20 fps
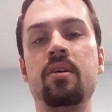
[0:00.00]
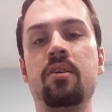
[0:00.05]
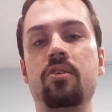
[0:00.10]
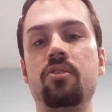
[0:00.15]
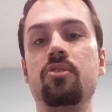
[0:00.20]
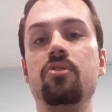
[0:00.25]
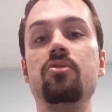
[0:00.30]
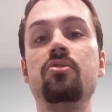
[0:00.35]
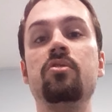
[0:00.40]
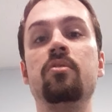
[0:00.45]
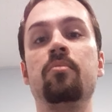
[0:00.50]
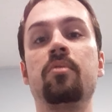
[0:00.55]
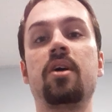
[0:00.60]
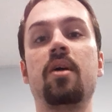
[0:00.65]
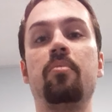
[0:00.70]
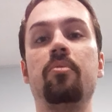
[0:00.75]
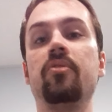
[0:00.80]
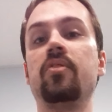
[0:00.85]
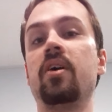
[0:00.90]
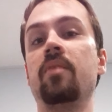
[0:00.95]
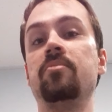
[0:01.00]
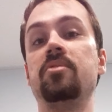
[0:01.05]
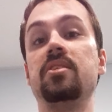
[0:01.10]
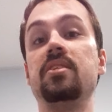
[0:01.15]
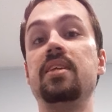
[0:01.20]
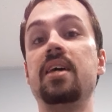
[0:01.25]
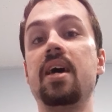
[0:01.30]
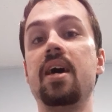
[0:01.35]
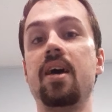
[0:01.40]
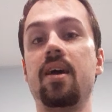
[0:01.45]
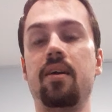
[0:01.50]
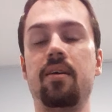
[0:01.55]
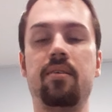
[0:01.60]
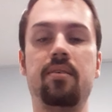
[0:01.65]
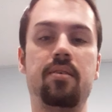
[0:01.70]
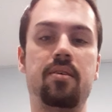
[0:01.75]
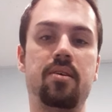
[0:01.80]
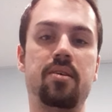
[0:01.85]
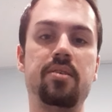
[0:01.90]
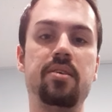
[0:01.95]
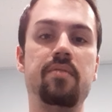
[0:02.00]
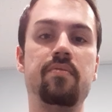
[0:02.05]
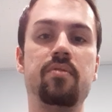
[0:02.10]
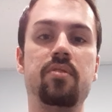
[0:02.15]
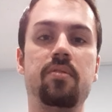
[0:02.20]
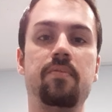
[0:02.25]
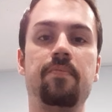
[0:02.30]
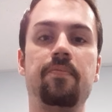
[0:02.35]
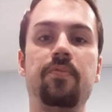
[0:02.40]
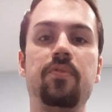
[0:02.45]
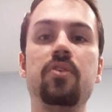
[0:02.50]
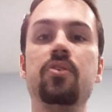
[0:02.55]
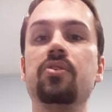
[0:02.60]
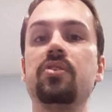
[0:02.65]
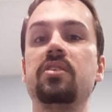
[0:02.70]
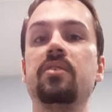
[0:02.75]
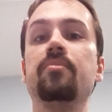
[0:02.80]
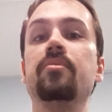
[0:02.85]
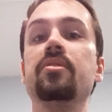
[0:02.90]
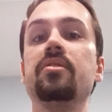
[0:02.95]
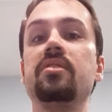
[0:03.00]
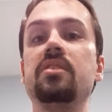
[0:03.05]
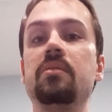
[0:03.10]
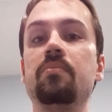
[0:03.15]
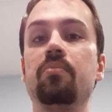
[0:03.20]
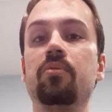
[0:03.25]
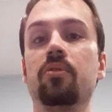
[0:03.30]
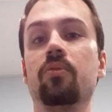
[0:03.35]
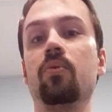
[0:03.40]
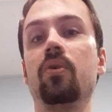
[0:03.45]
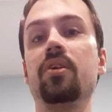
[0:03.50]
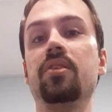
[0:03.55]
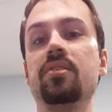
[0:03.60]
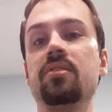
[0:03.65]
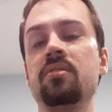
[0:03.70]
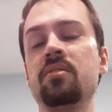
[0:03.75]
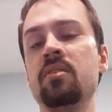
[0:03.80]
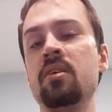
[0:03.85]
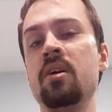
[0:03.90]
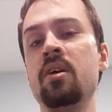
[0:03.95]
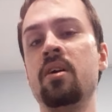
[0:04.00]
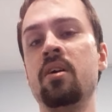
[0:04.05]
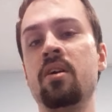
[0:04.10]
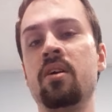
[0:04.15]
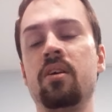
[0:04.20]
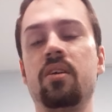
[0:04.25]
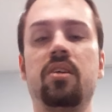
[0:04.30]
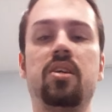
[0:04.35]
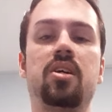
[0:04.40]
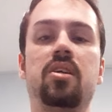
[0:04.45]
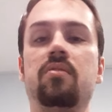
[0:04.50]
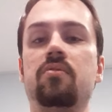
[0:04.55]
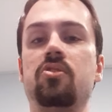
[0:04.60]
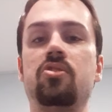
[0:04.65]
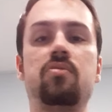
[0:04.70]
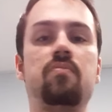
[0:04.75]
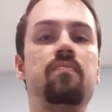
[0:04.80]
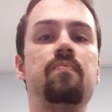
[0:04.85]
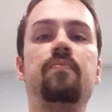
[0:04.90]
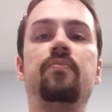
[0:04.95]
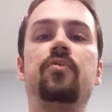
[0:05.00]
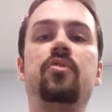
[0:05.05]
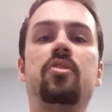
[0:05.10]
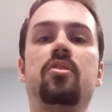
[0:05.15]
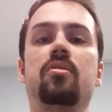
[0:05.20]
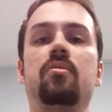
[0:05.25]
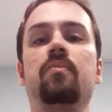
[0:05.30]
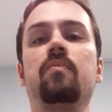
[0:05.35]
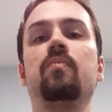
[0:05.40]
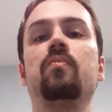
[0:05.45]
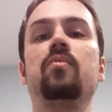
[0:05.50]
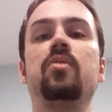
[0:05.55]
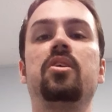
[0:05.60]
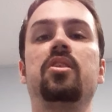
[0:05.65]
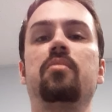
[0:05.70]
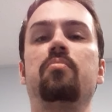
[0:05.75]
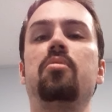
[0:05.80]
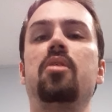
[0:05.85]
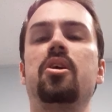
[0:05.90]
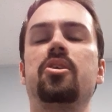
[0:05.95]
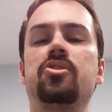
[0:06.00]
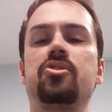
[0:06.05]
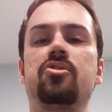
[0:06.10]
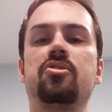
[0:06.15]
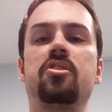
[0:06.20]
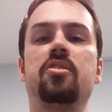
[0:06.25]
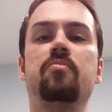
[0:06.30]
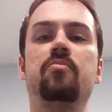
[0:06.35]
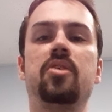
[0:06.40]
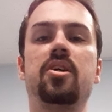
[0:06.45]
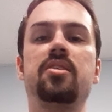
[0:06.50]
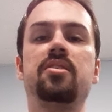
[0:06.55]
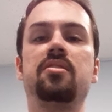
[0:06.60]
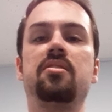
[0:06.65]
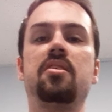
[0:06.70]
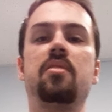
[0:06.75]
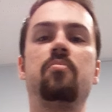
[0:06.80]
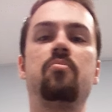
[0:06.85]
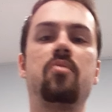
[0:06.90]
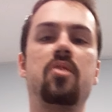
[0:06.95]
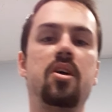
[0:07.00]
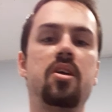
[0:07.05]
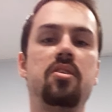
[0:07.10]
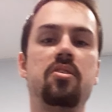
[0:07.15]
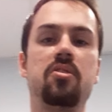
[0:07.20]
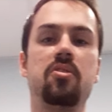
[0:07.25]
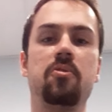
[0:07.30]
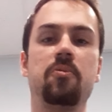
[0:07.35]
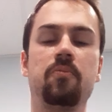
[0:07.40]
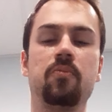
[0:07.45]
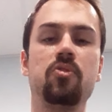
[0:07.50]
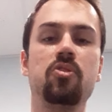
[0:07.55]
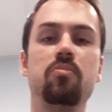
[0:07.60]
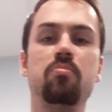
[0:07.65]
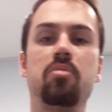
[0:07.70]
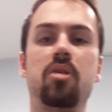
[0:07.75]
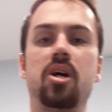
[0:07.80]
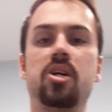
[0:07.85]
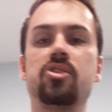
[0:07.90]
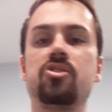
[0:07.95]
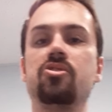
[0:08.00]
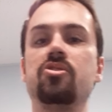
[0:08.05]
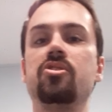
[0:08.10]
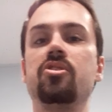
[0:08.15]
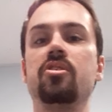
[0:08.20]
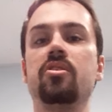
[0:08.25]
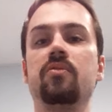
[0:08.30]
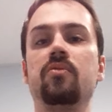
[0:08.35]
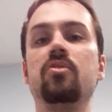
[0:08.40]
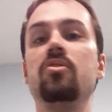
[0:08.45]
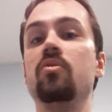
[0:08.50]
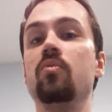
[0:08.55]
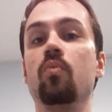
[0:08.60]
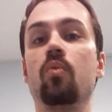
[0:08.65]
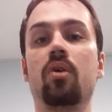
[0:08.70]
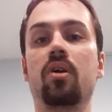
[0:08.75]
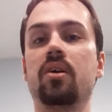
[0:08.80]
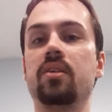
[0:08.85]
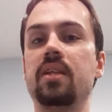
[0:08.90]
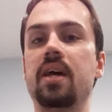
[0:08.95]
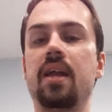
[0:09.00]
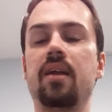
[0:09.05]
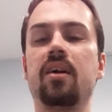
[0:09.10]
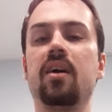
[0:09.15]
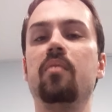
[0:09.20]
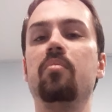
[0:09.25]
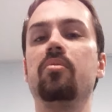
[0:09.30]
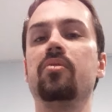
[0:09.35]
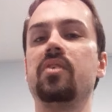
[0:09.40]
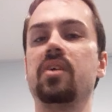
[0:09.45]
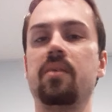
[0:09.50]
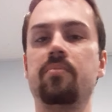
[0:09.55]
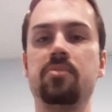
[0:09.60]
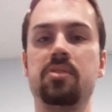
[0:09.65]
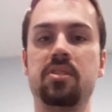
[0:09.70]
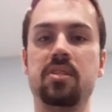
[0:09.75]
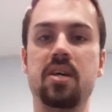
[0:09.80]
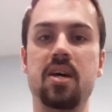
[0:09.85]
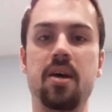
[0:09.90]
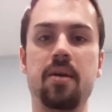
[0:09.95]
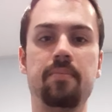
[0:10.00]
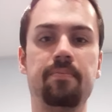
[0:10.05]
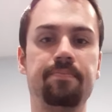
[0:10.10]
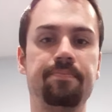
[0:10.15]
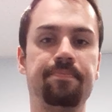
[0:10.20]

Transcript: You can do them a couple times a day, even. Some of the simpler ones. Again, just, getting the posture up nice and upright, good posture here, and work on that a couple times a day.